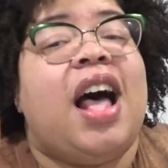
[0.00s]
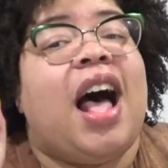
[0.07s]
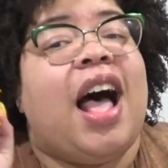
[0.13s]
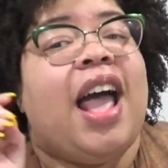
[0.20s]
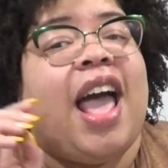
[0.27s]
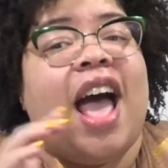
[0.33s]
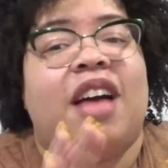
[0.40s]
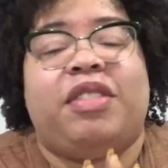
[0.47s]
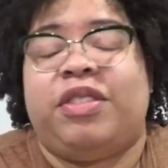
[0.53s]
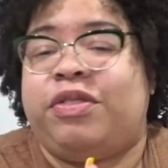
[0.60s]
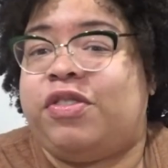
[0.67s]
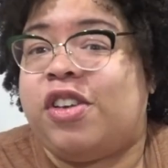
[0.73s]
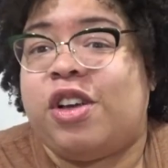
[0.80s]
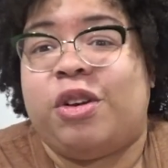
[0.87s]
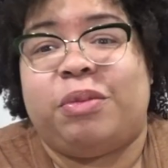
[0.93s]
I haven't
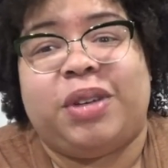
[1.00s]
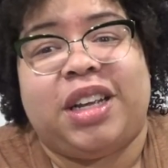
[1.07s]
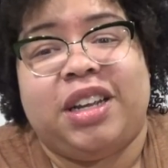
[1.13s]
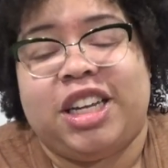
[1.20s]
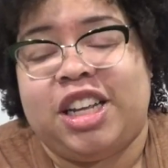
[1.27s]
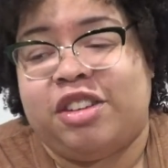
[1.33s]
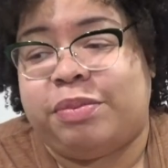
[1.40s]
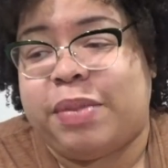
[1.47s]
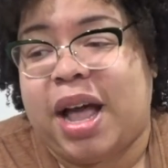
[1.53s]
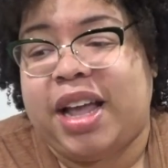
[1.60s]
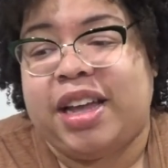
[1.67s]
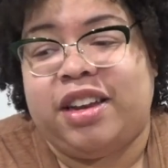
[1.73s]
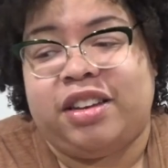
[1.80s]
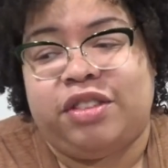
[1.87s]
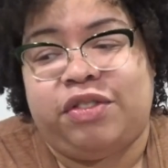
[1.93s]
filmed any of my
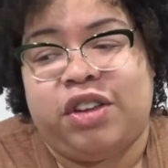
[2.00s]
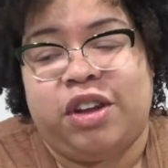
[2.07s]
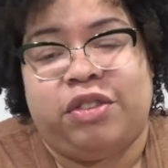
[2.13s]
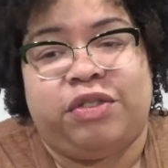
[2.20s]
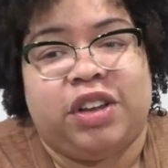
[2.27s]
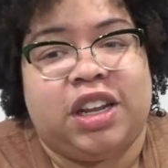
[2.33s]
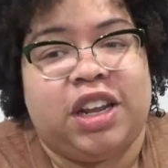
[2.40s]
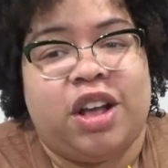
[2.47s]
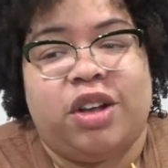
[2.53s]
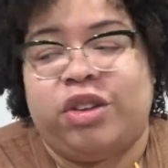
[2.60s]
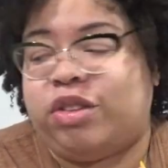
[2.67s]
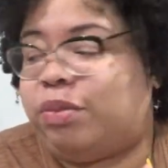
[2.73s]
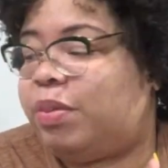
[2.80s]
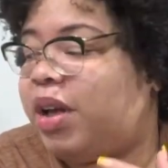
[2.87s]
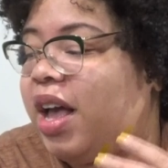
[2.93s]
end of year
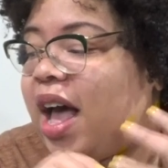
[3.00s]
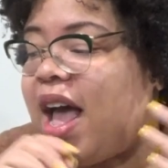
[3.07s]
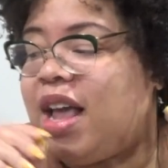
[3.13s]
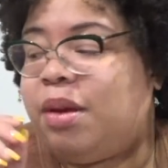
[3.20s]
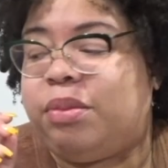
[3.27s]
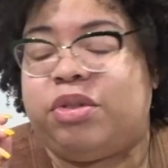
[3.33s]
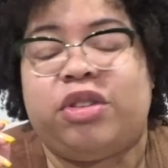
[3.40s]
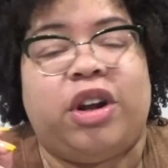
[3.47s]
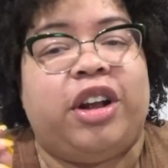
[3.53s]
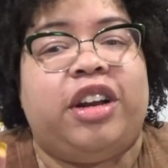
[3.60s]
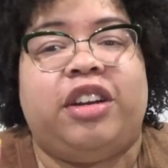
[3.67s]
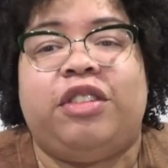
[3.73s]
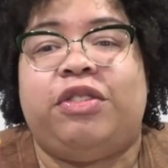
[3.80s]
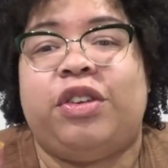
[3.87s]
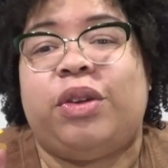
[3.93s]
videos, but I am
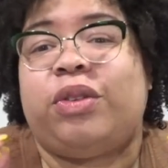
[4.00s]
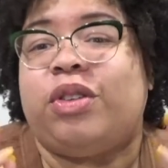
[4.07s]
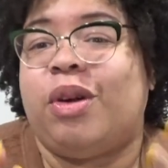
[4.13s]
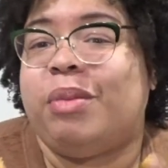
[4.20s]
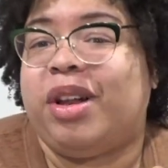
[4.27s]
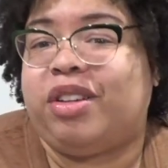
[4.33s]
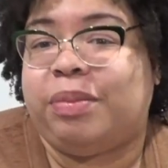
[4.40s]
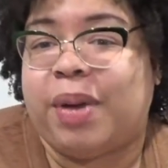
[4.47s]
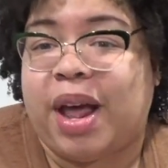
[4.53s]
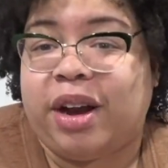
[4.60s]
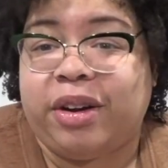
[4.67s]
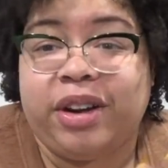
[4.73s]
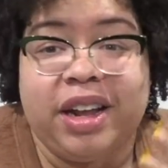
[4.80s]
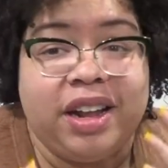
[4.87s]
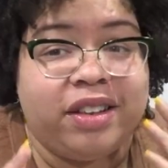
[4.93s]
starting to feel so much
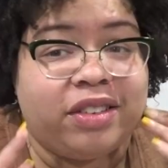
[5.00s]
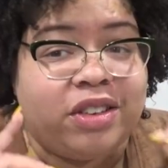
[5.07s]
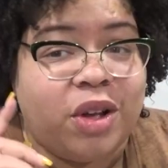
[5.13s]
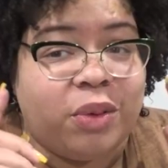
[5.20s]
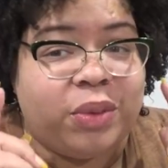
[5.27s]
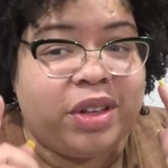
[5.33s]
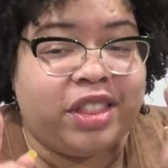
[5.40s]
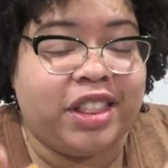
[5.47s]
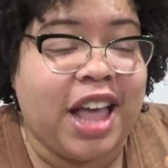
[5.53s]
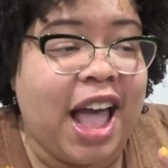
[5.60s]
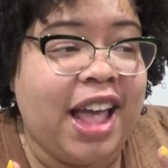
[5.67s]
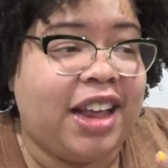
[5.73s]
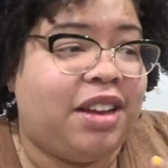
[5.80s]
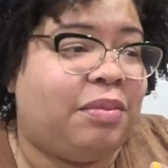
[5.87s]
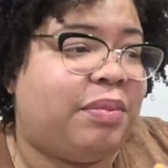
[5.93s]
better, and so with
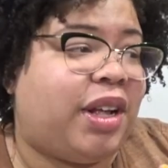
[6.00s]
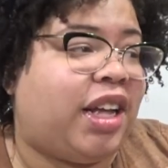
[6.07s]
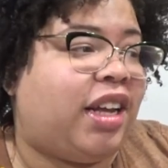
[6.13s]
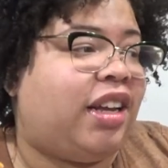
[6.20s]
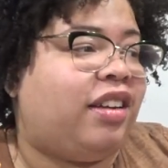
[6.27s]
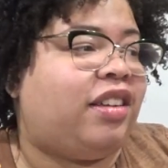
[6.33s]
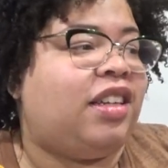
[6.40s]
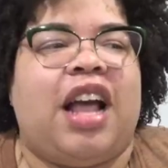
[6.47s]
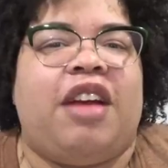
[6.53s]
that in mind,